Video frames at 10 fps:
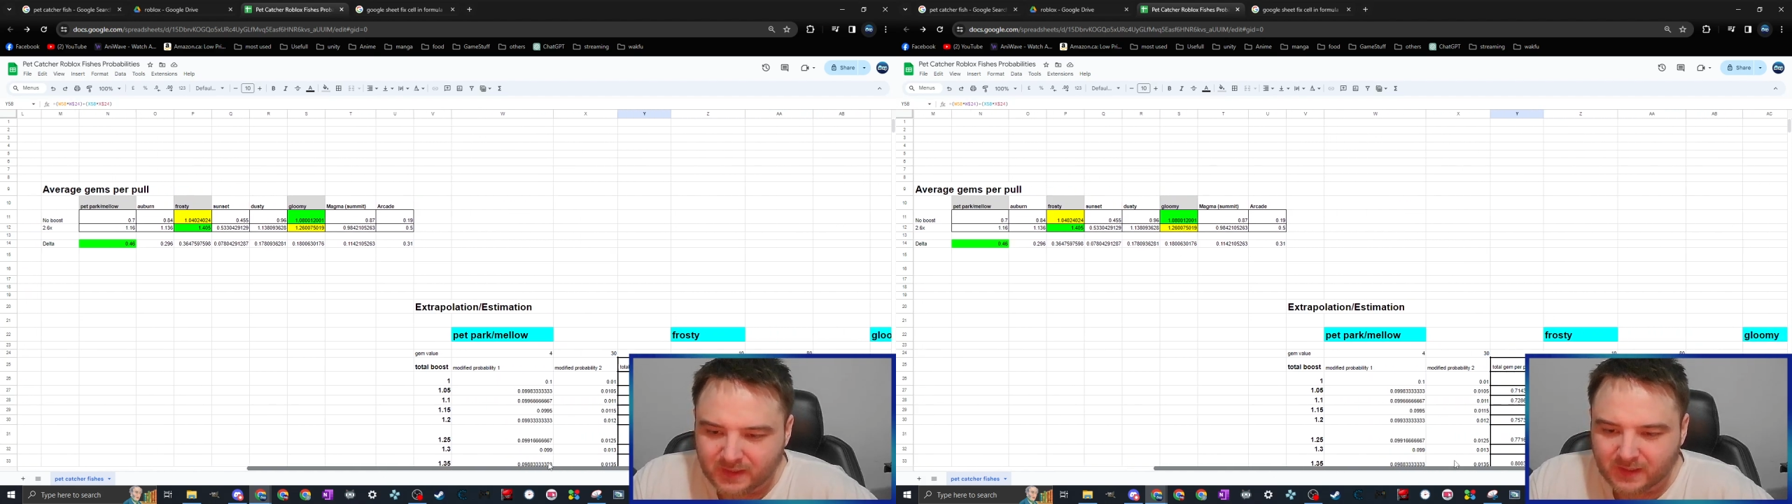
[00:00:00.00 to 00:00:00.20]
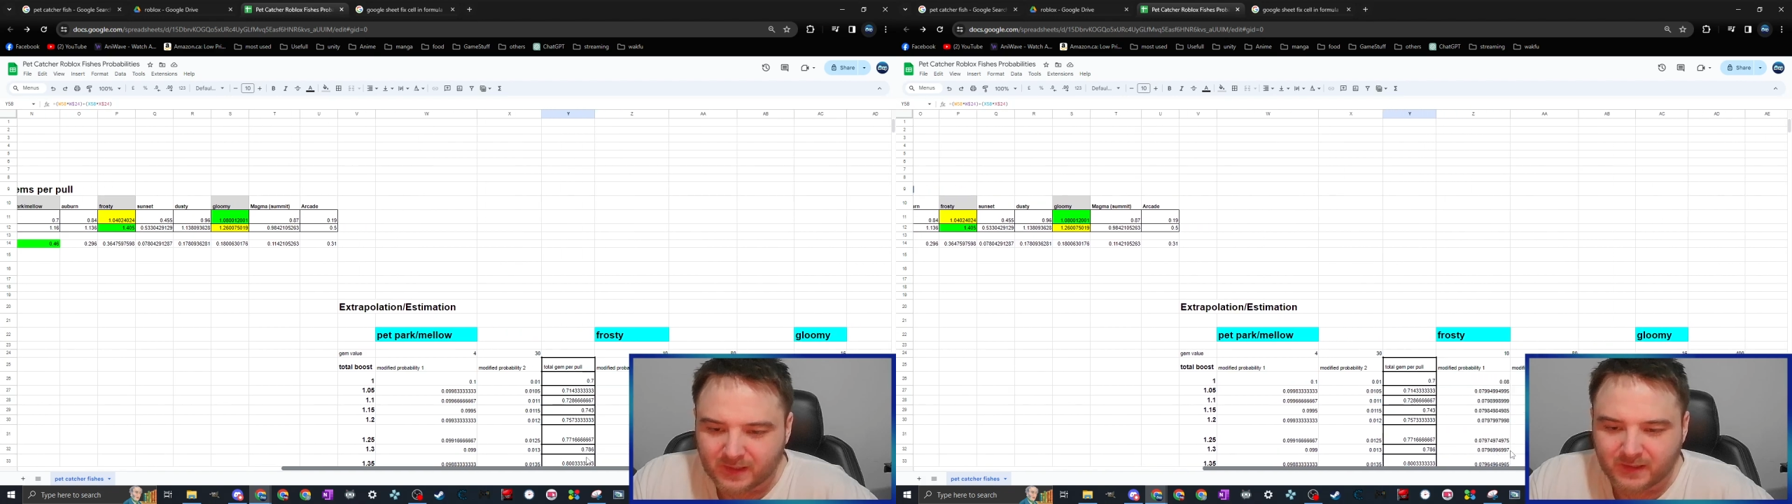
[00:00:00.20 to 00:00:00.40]

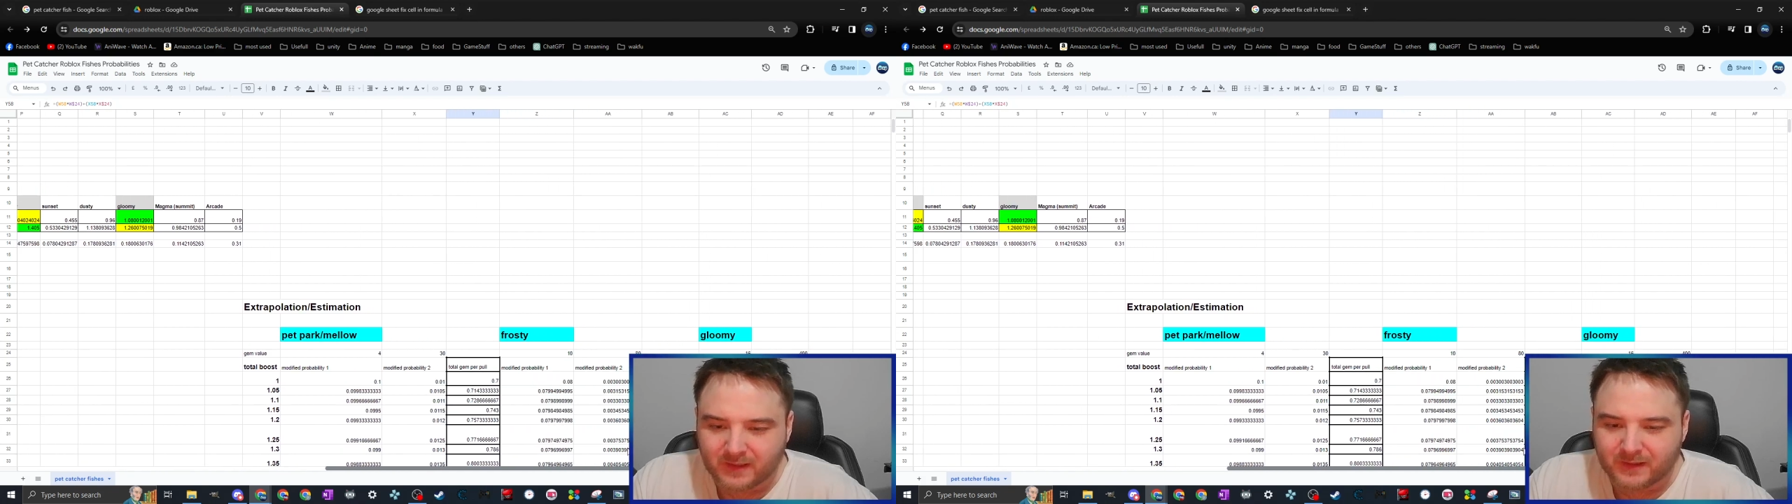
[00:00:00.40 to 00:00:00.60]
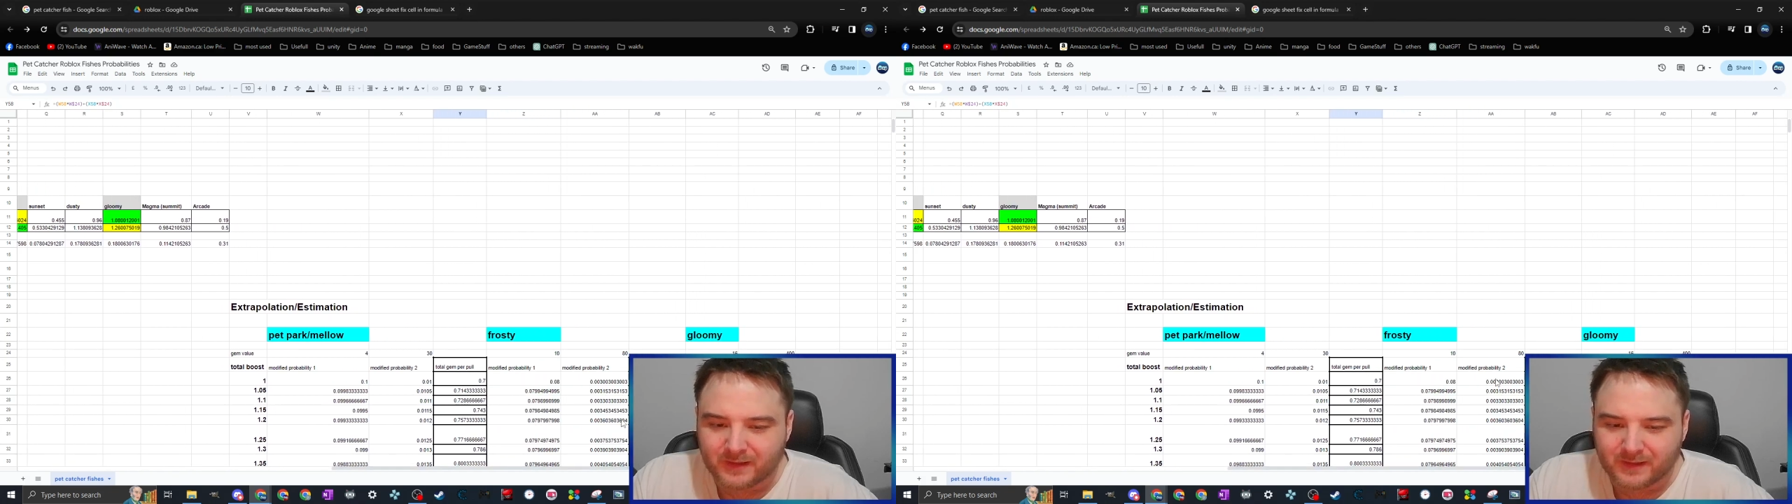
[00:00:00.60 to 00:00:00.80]

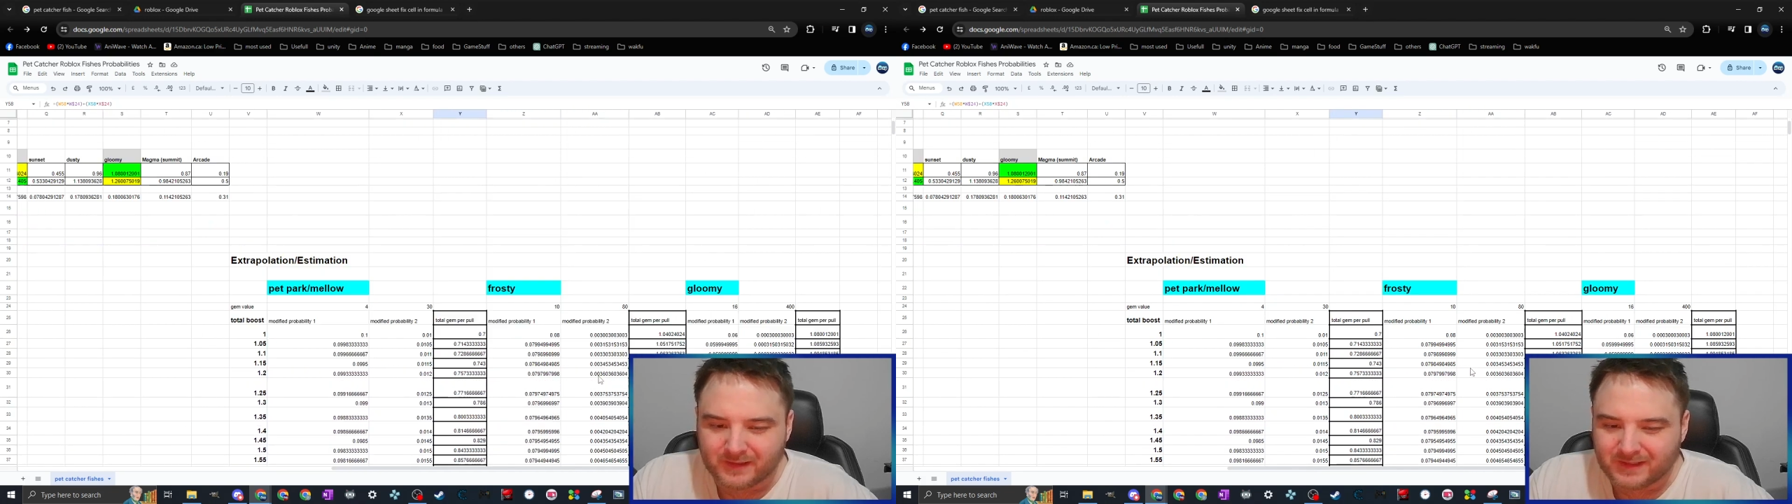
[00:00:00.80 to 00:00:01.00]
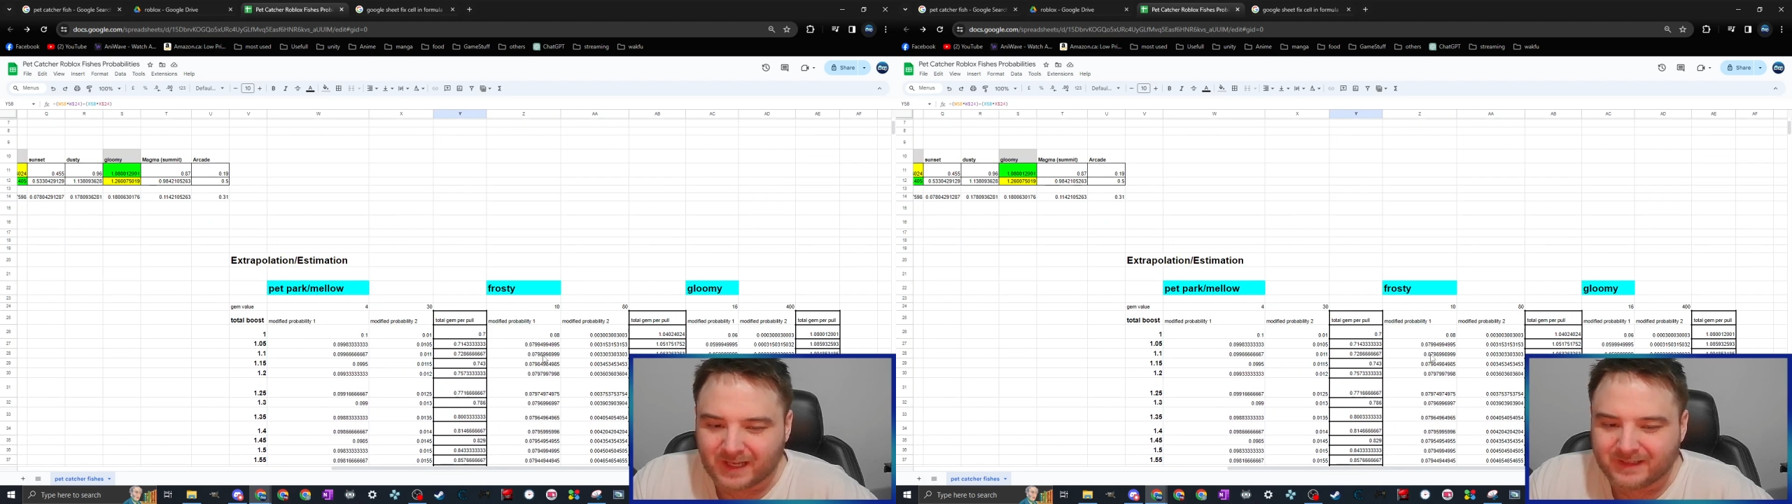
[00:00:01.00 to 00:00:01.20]

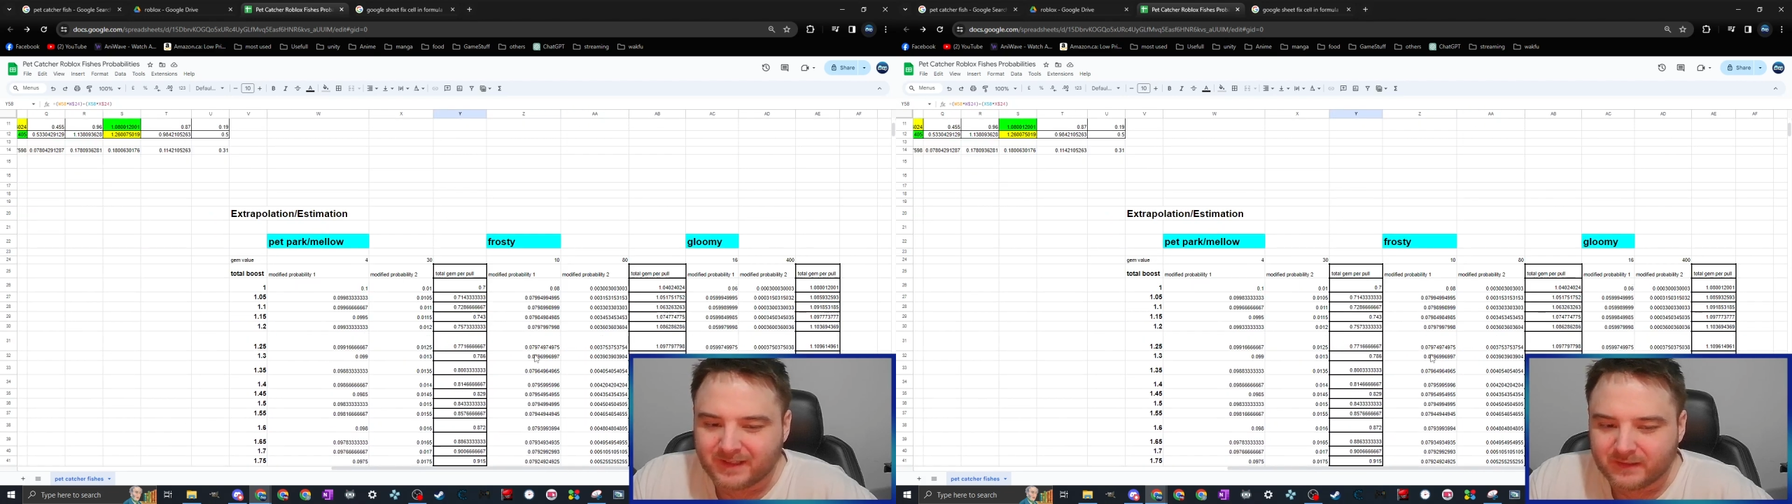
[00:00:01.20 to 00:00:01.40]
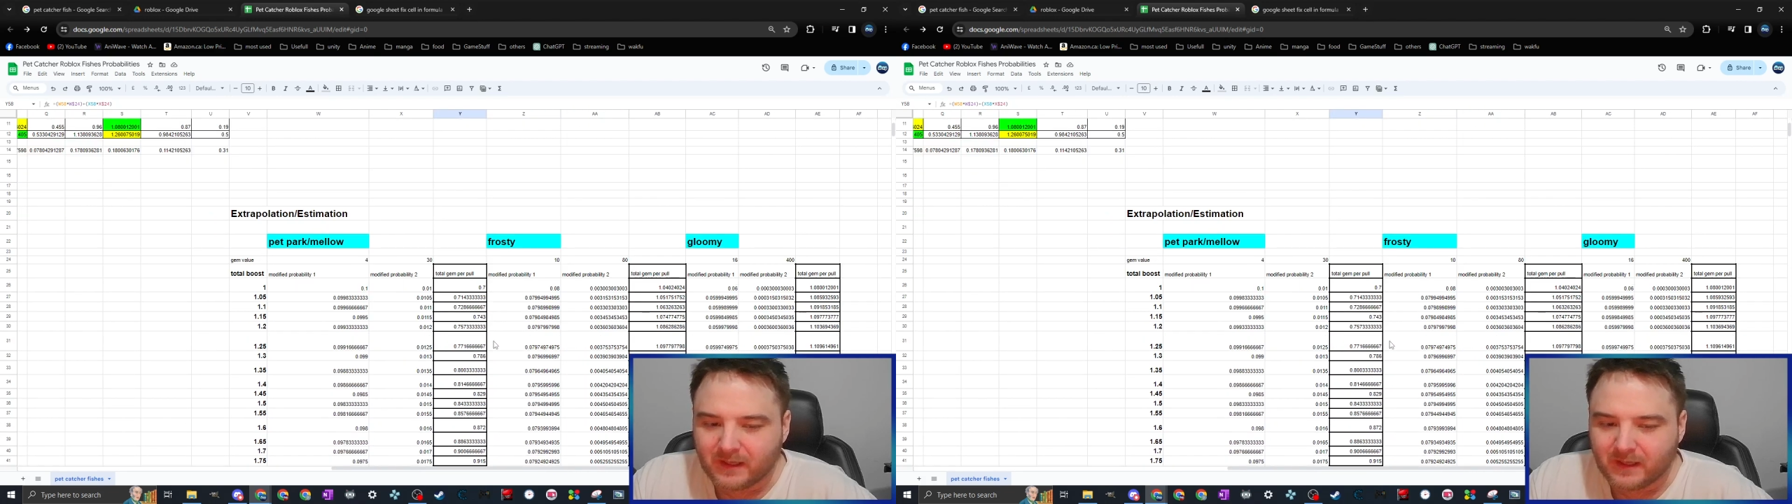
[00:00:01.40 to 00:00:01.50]
I think